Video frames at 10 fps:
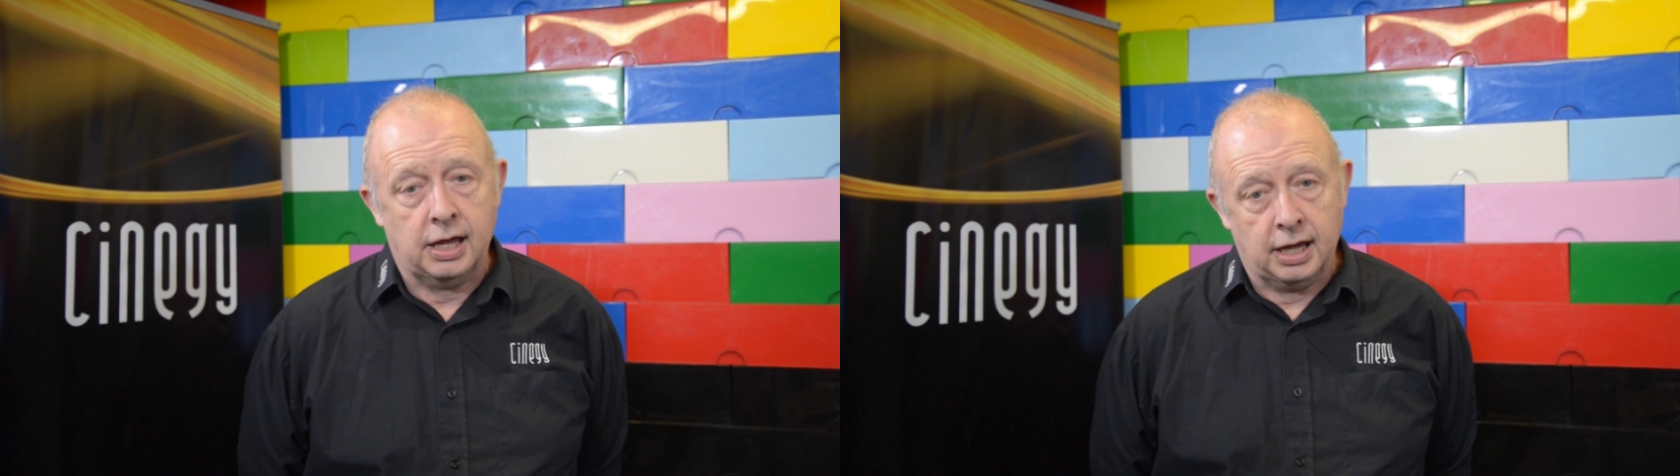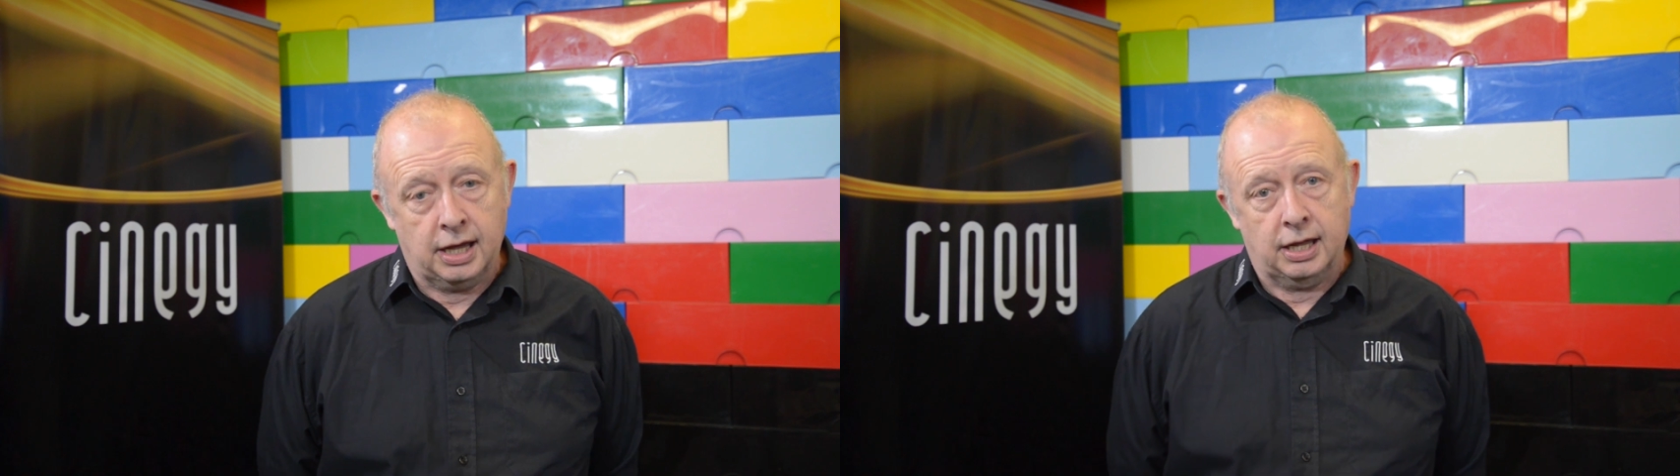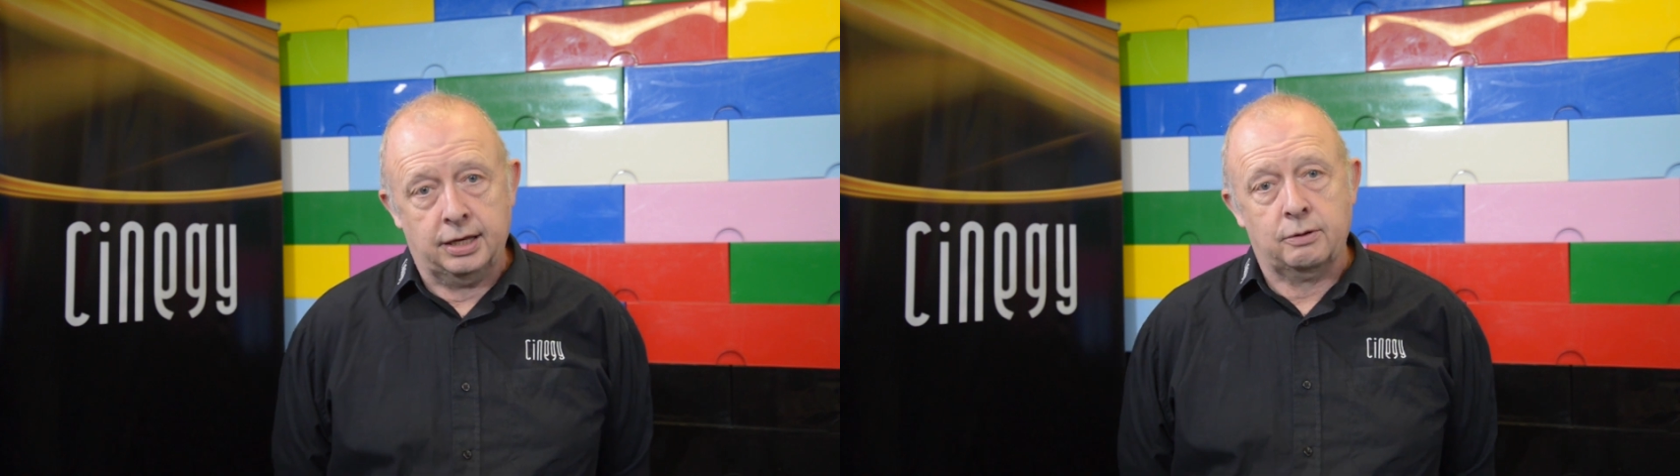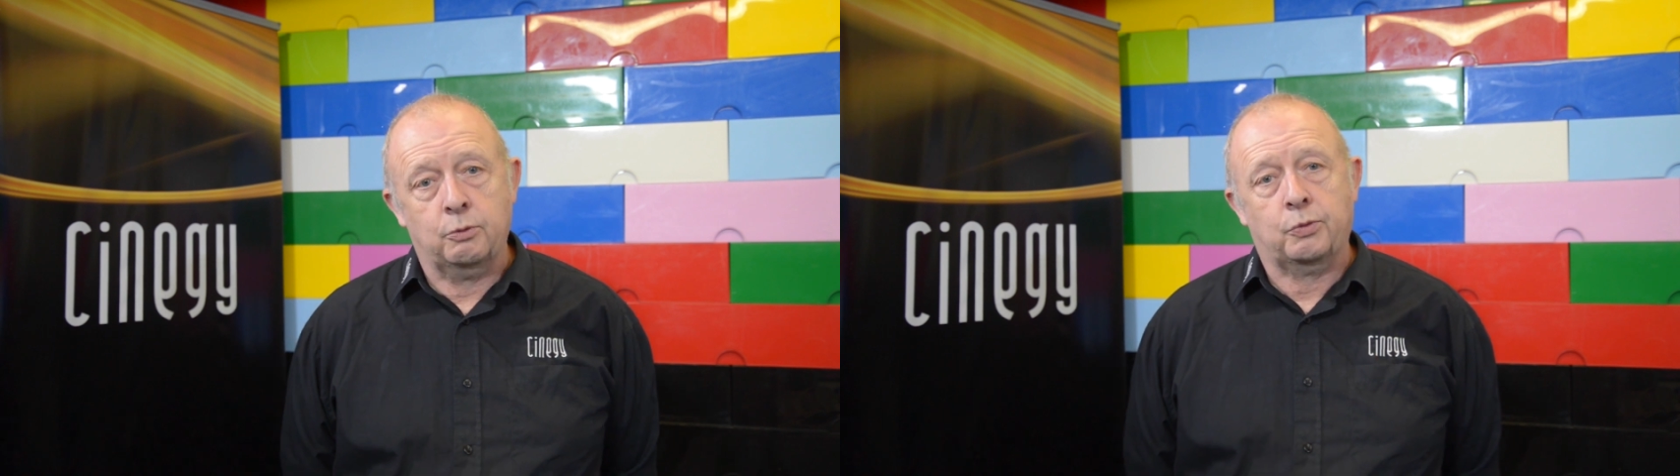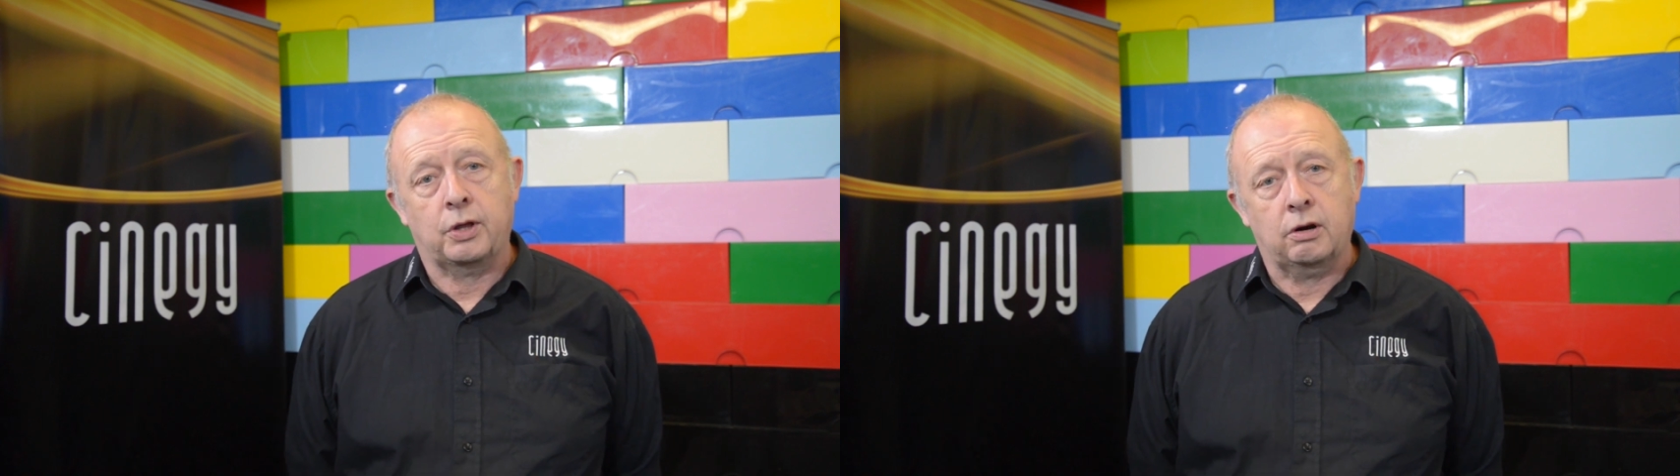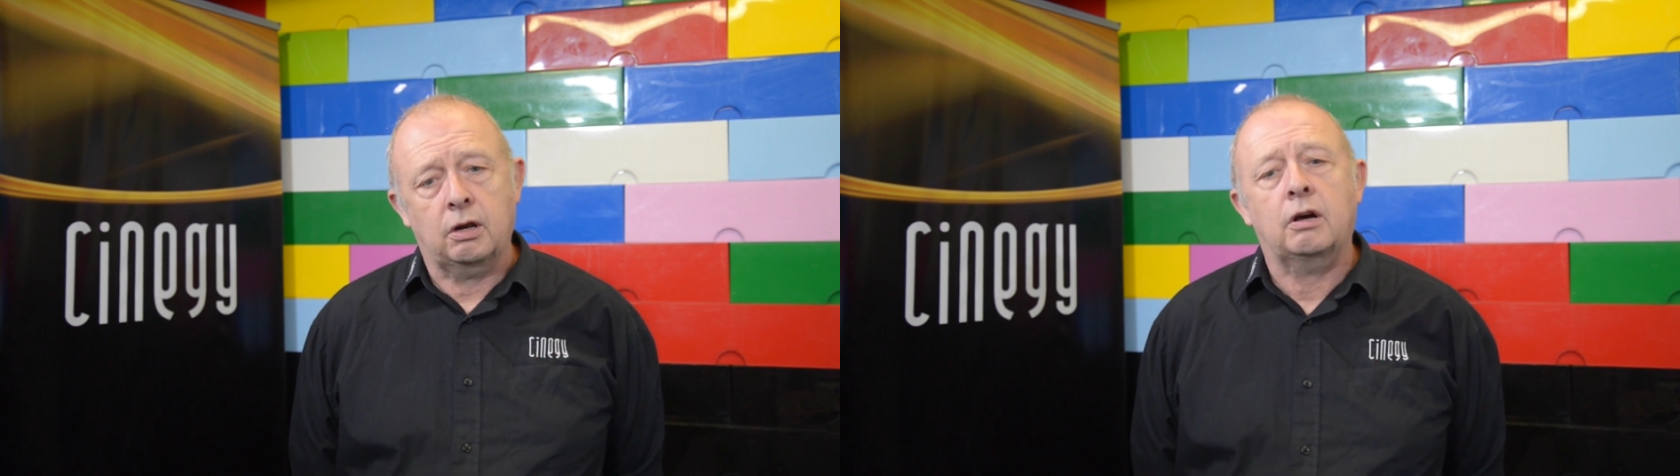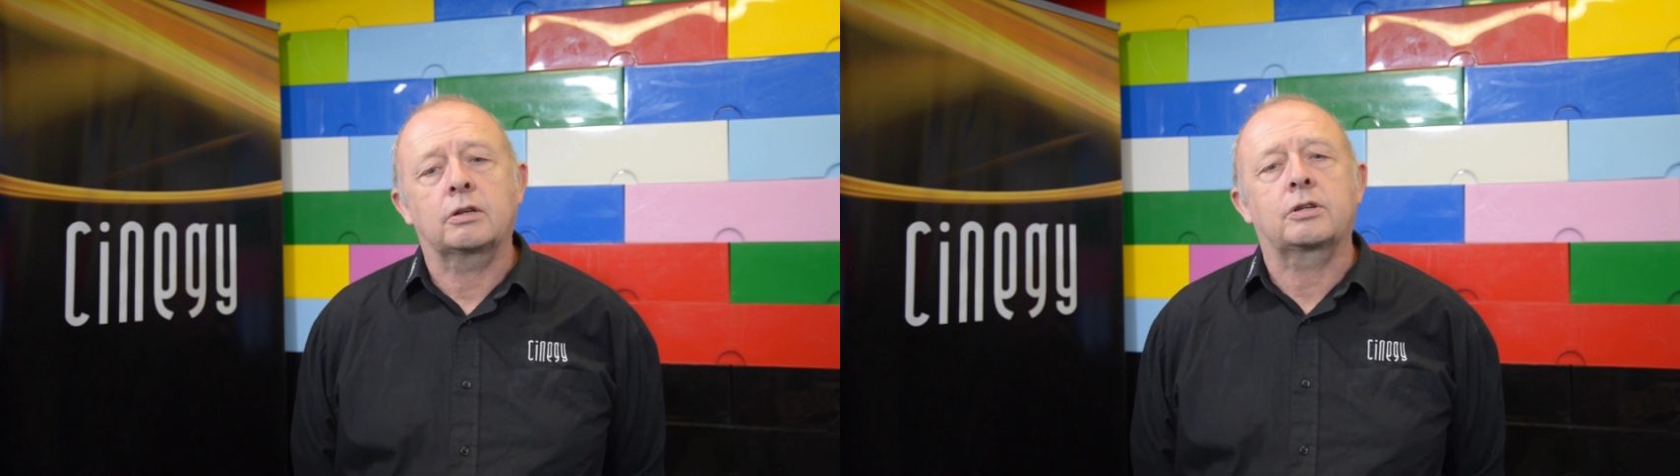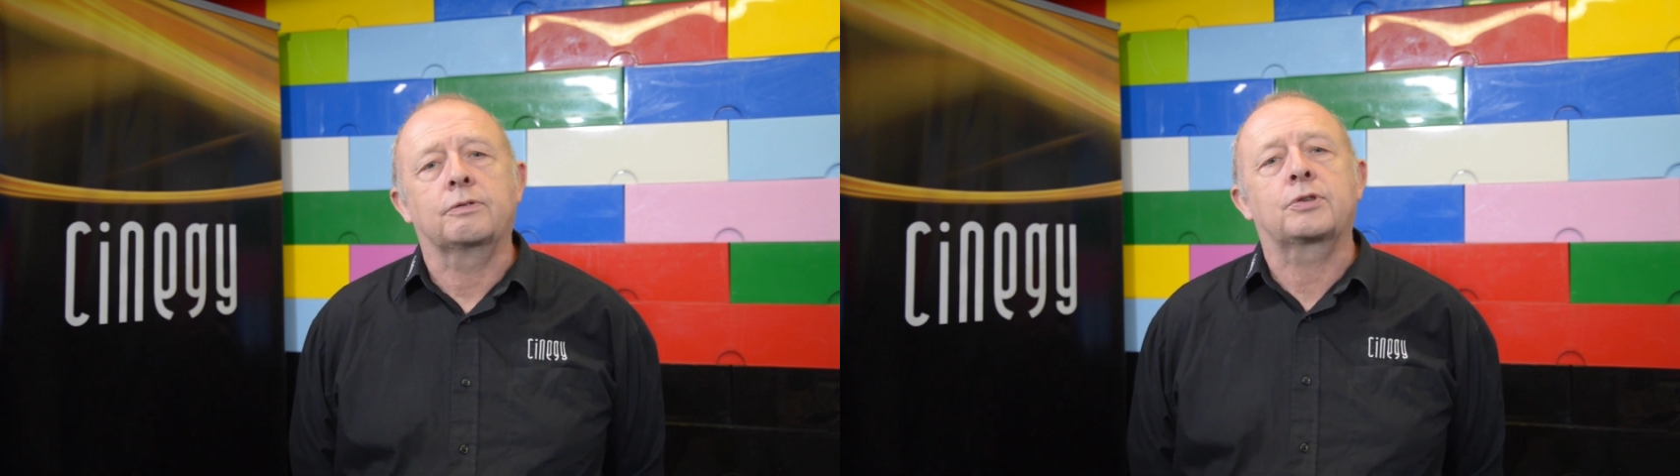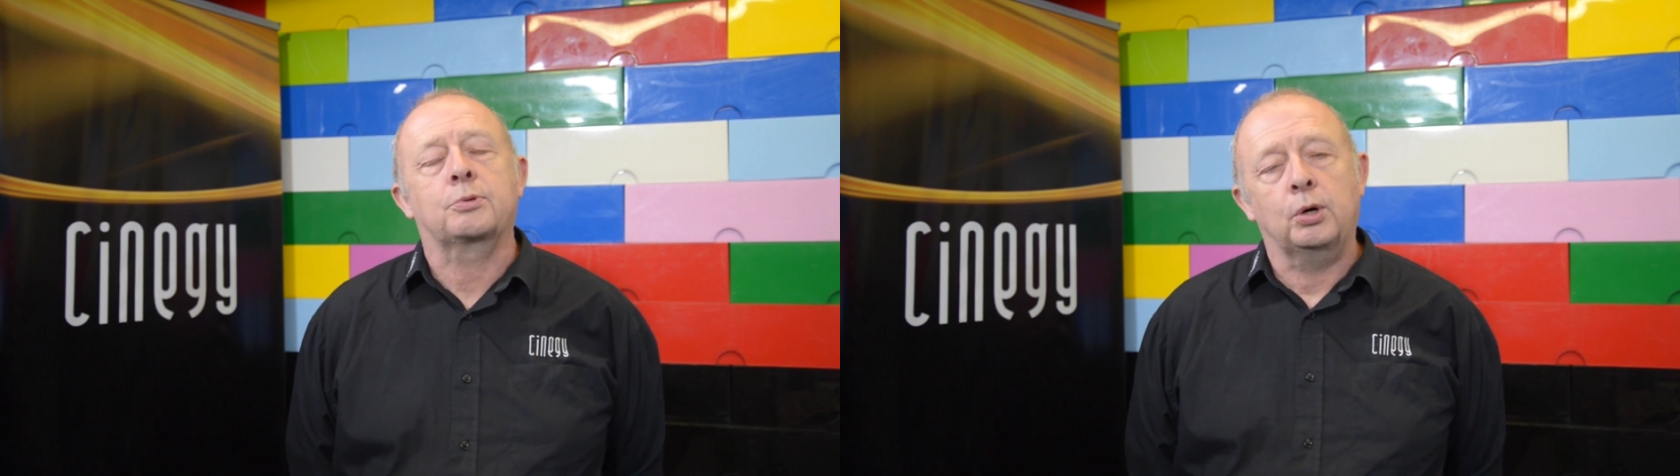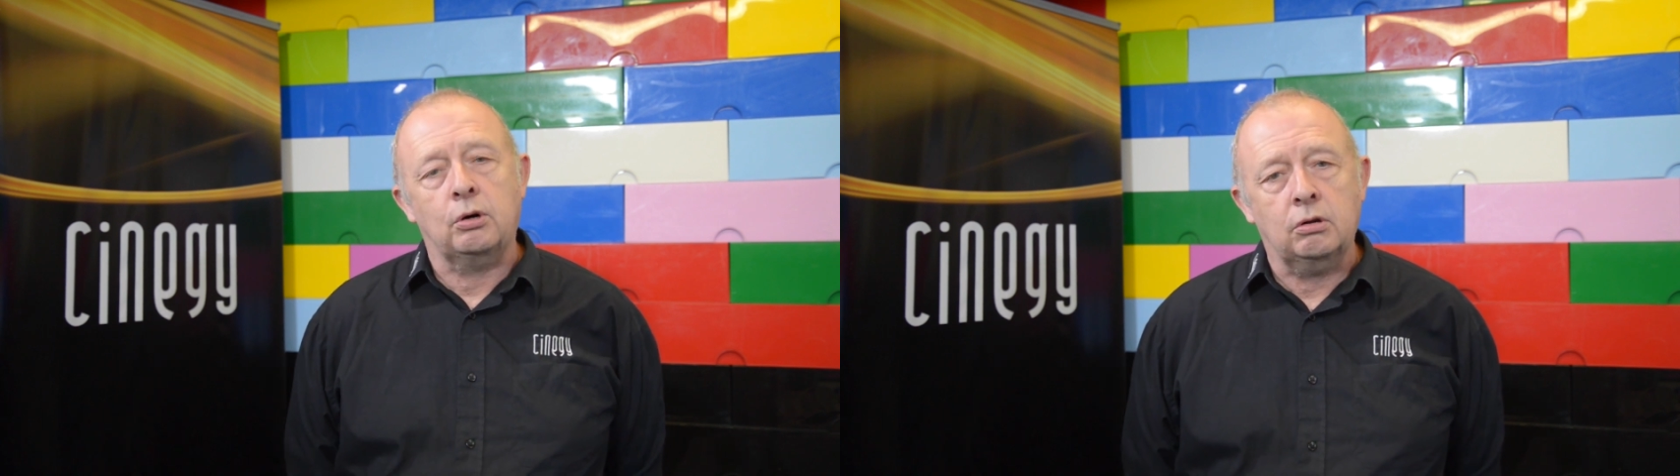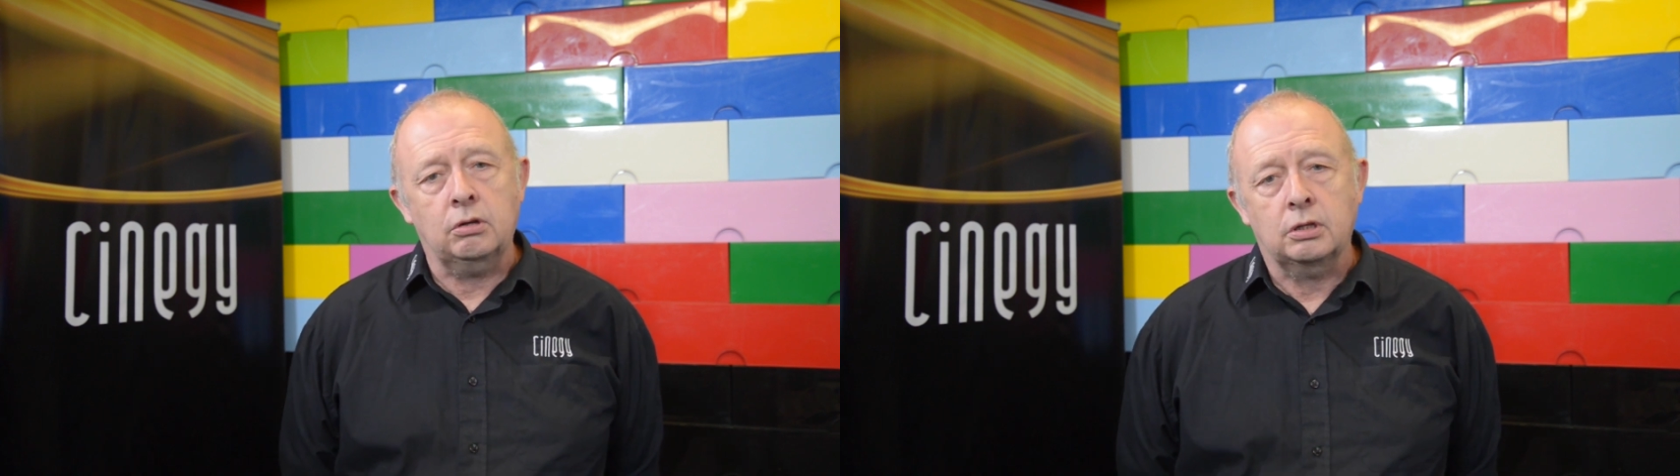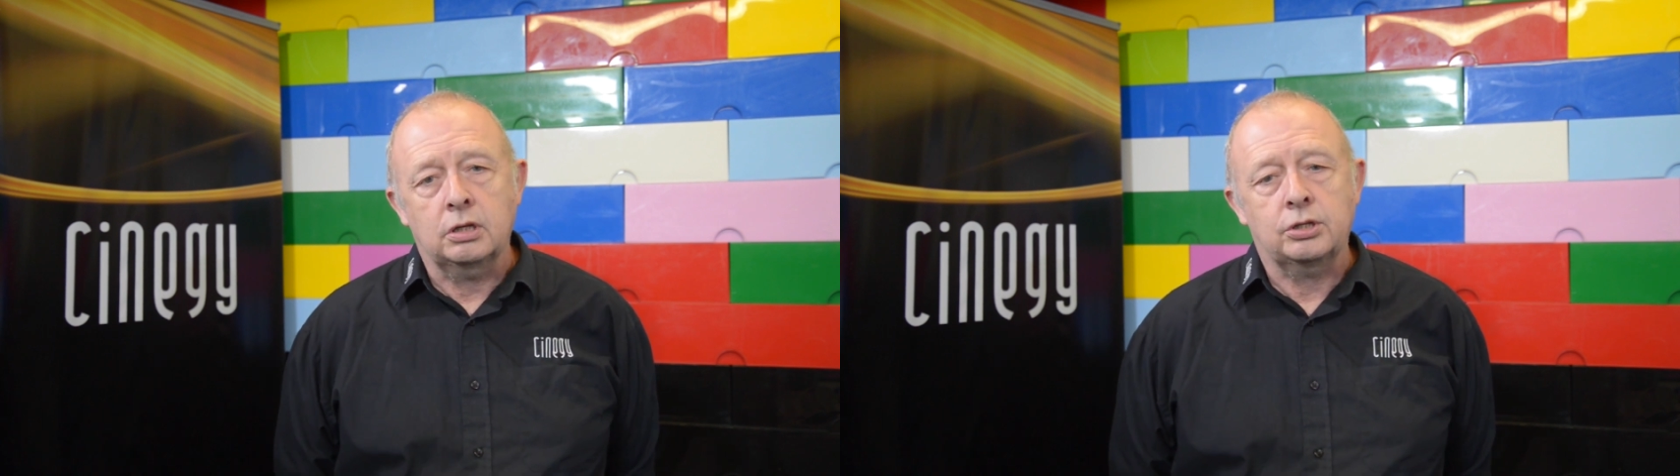and there are lots of small